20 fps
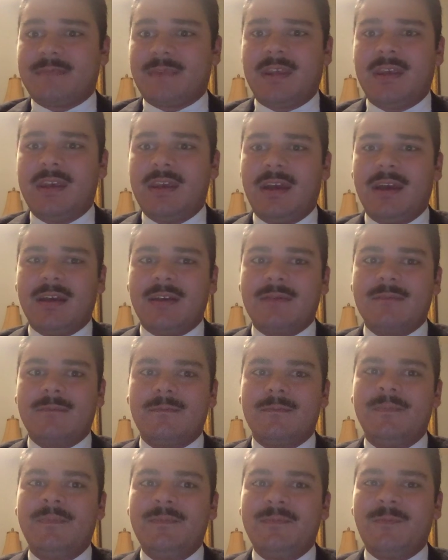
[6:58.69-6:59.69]
had
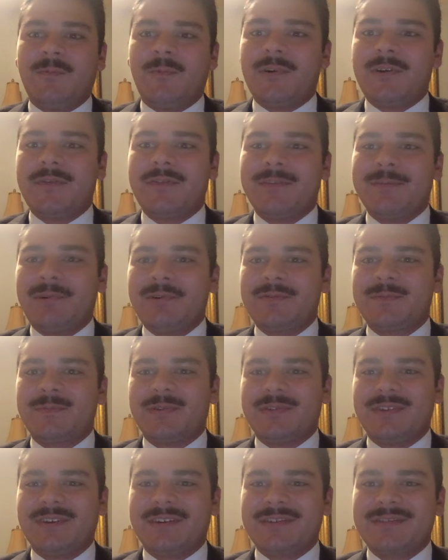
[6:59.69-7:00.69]
one of the most
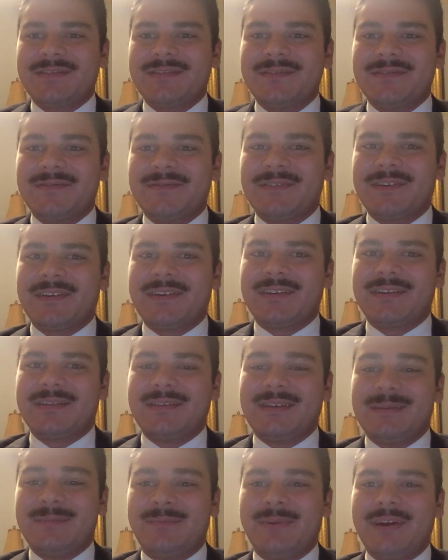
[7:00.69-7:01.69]
productive
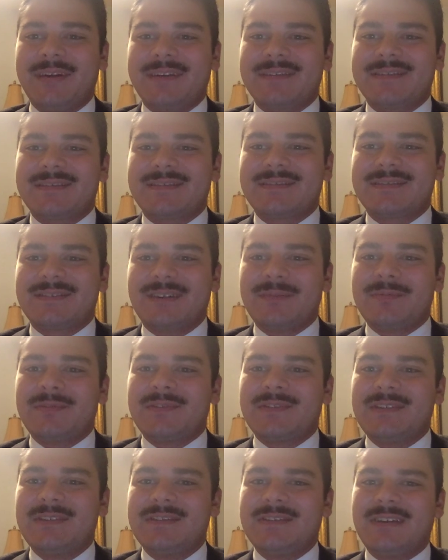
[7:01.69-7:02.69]
and best
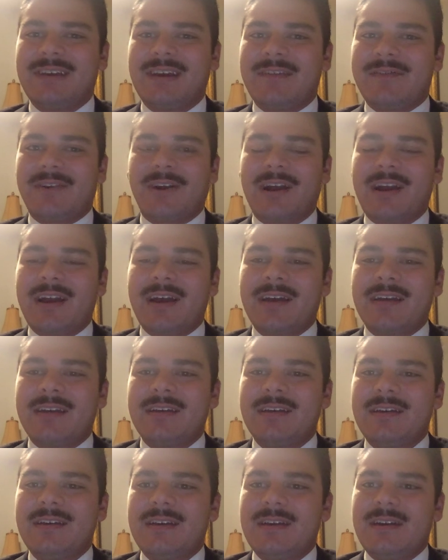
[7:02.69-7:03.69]
summers he's ever had,
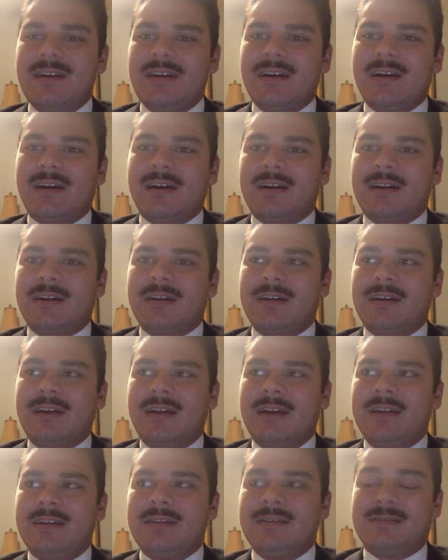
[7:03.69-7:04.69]

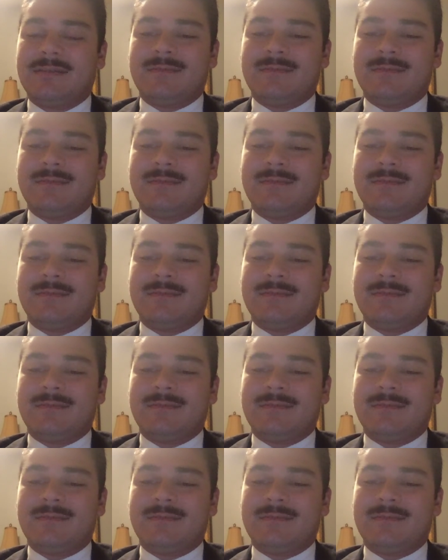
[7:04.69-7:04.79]
and